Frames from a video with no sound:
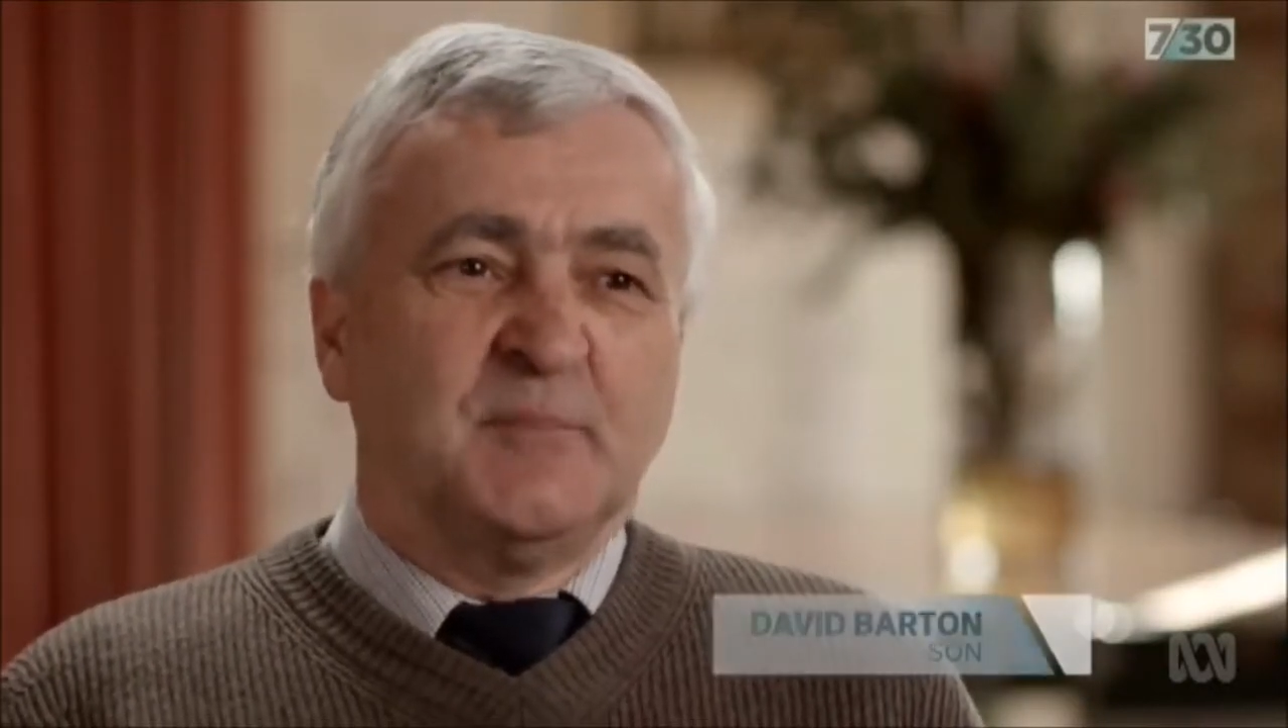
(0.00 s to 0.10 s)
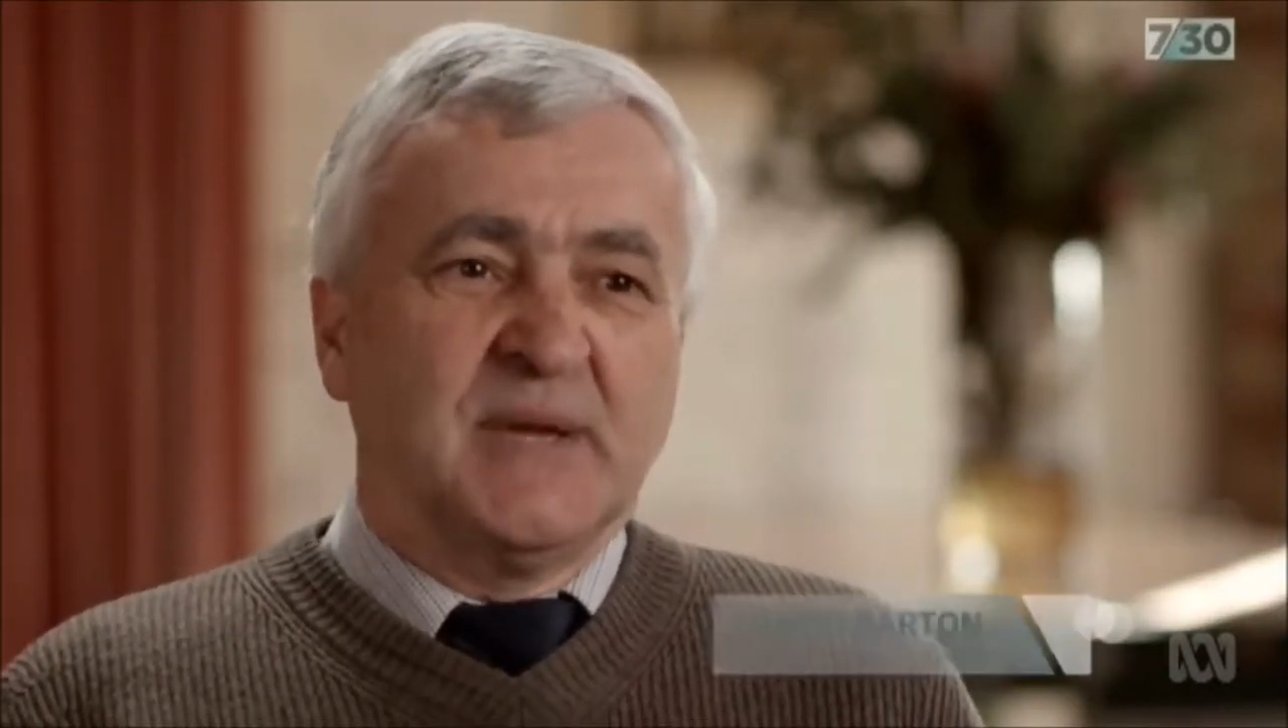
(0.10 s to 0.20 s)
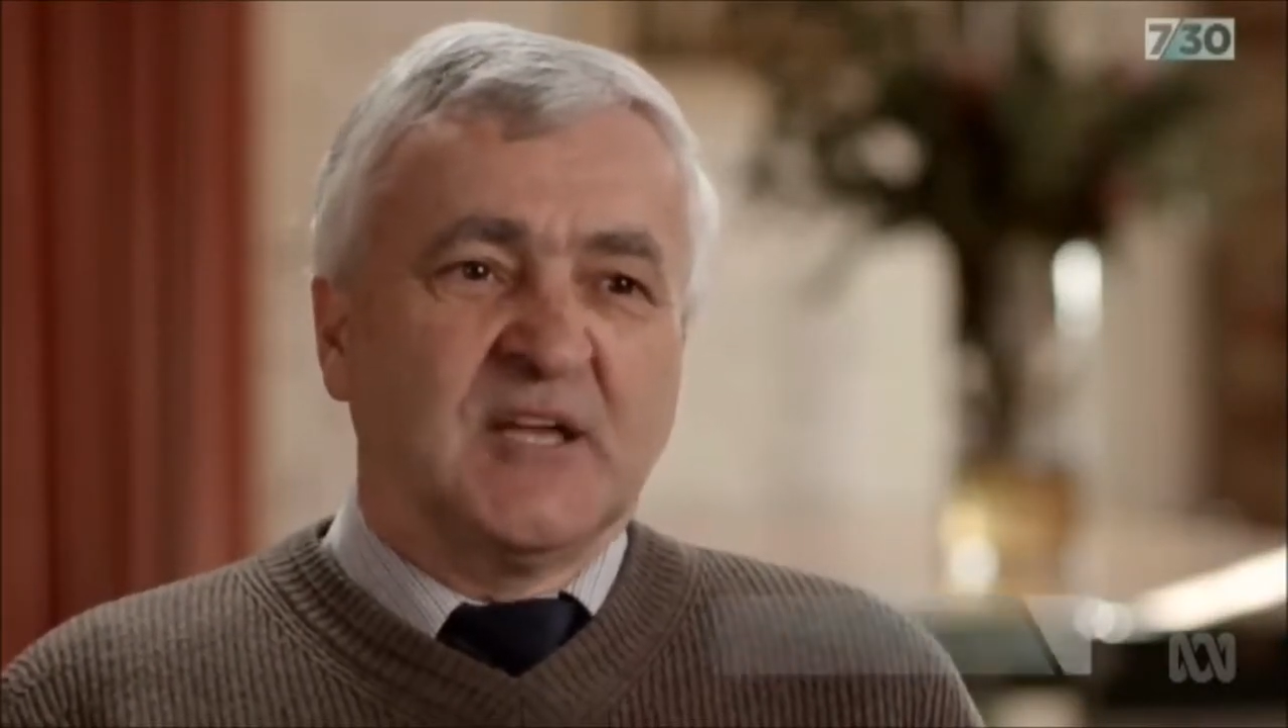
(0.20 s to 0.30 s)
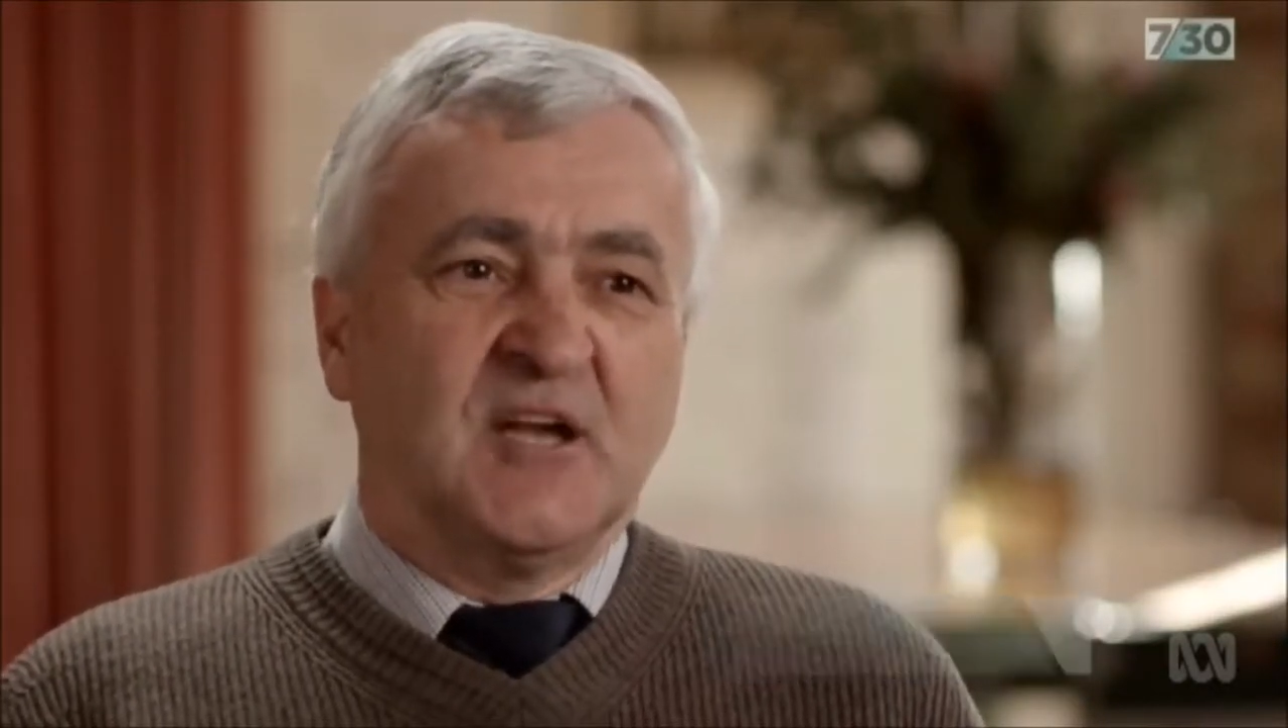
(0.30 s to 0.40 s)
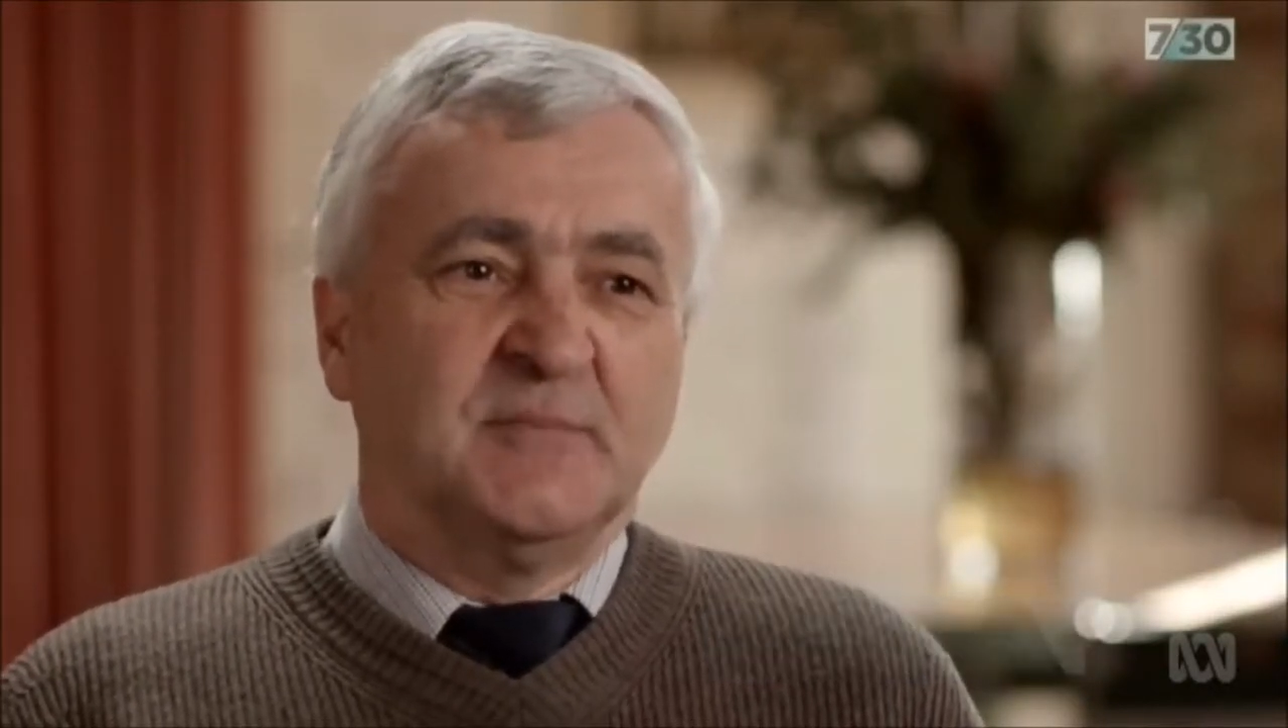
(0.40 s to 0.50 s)

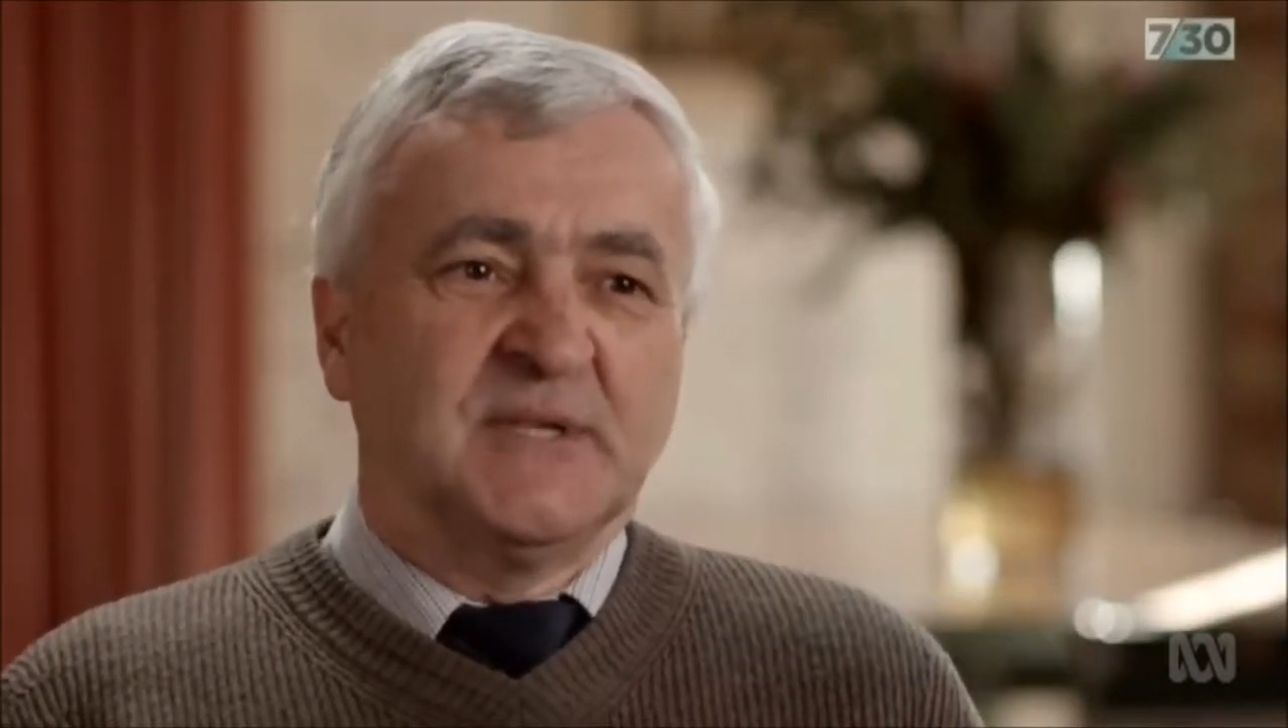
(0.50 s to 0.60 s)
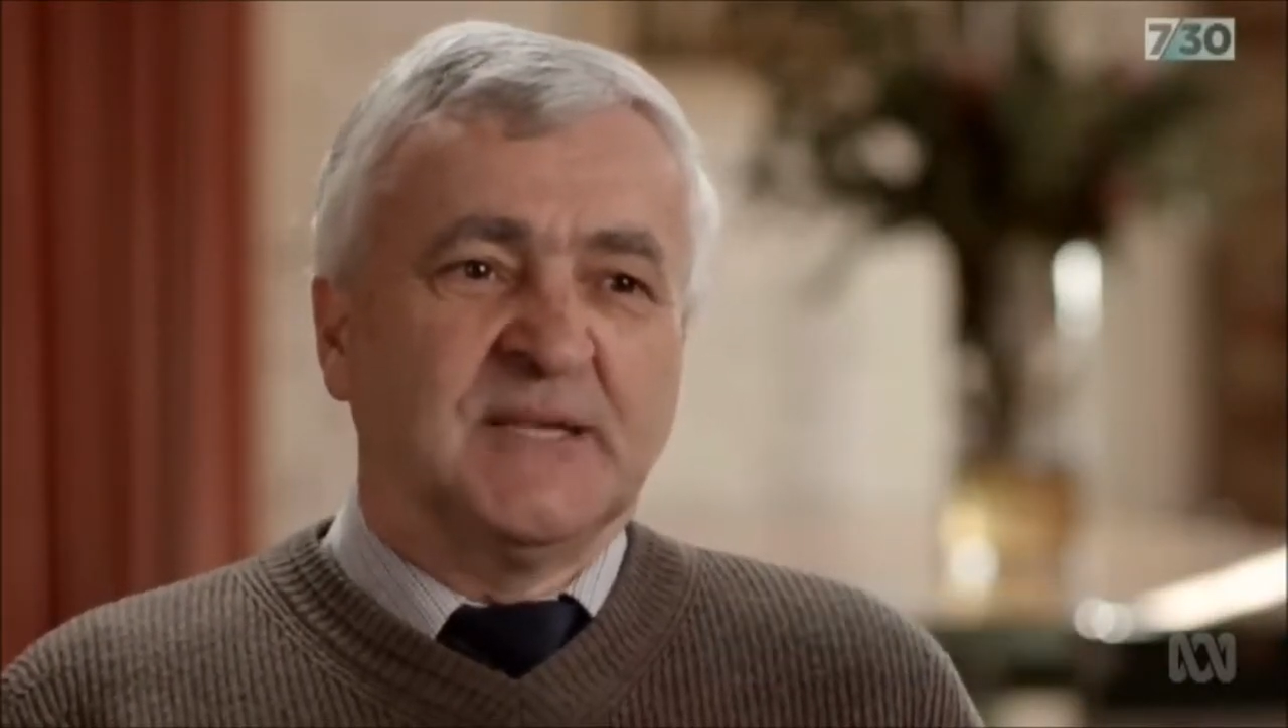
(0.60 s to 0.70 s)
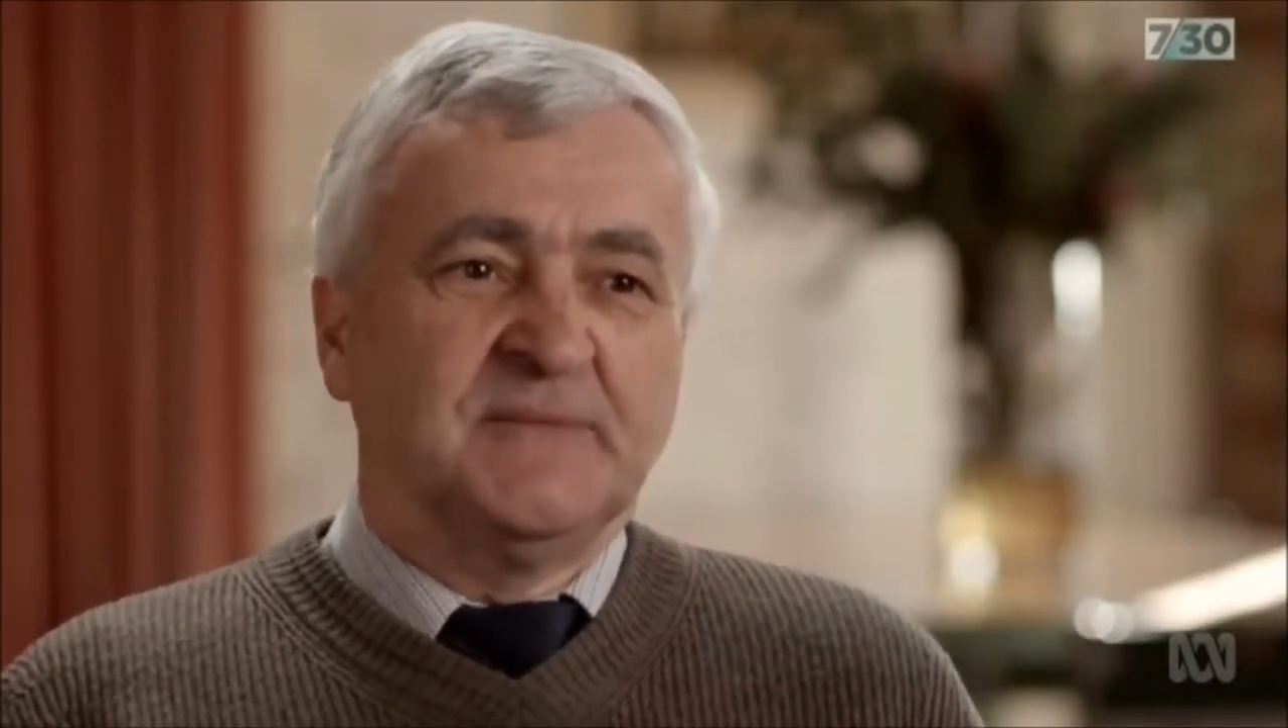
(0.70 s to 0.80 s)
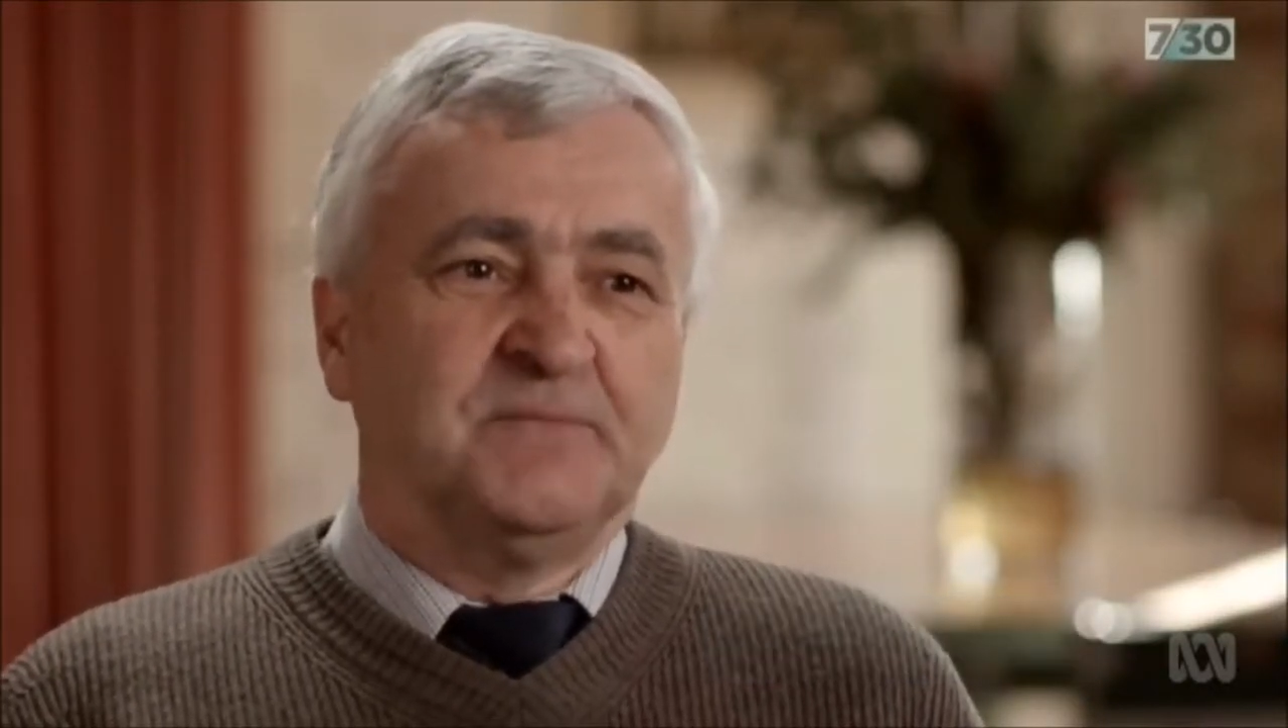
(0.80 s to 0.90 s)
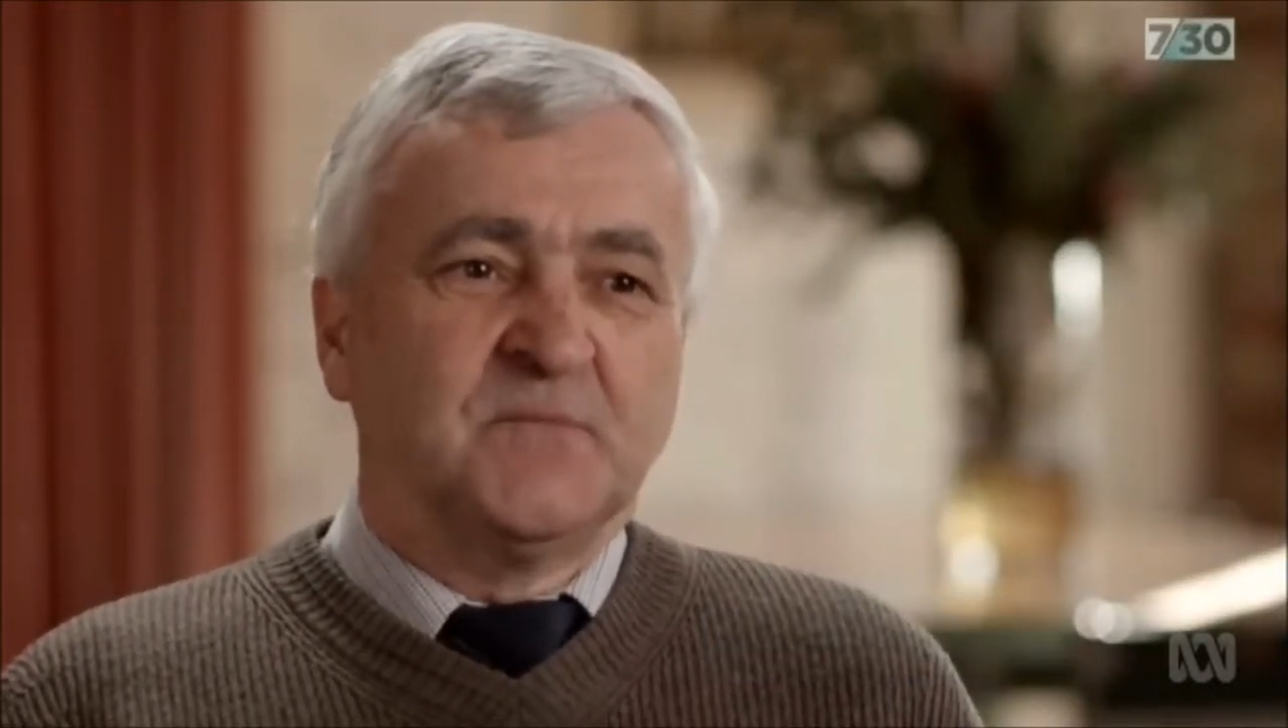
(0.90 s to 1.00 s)
back home
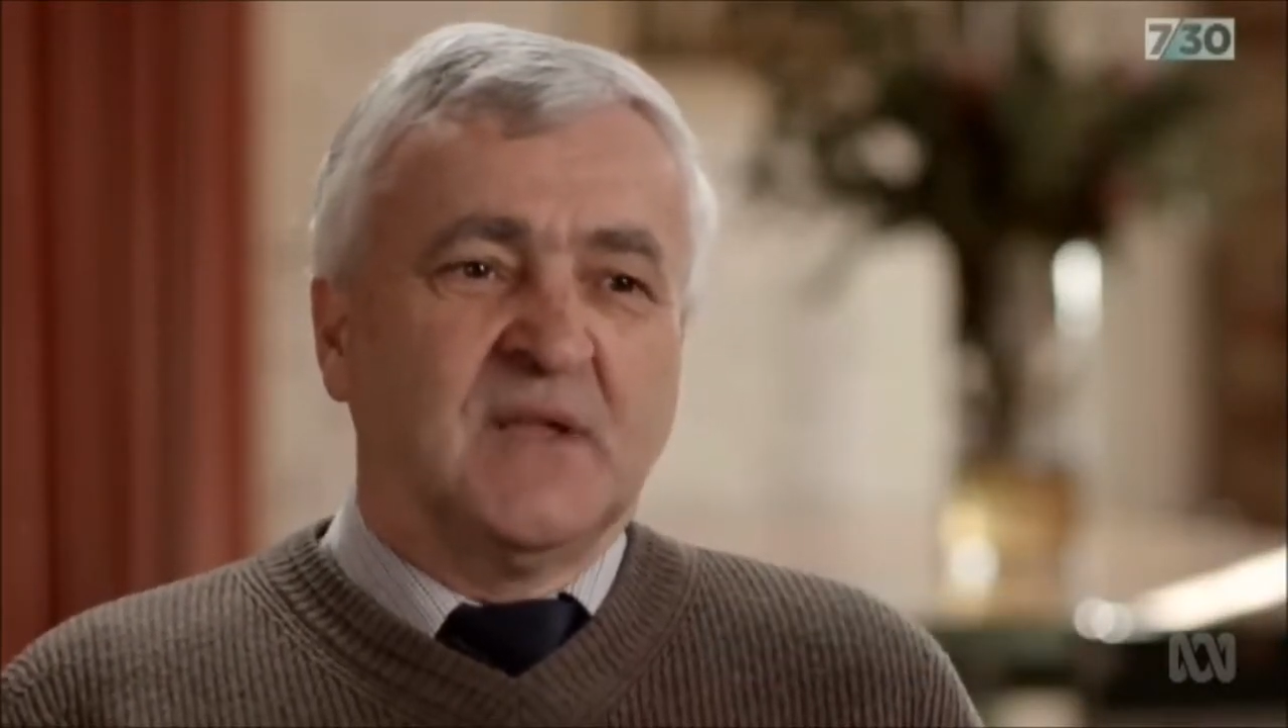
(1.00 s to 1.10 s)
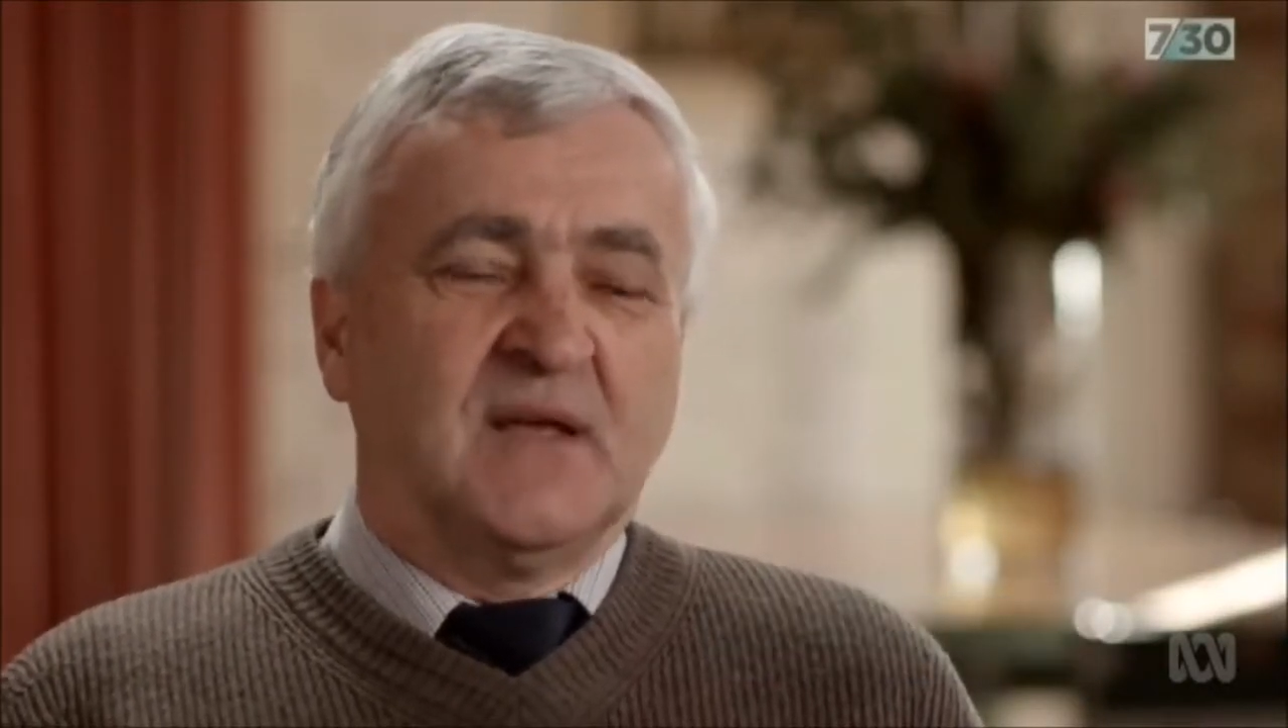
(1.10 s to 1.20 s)
again,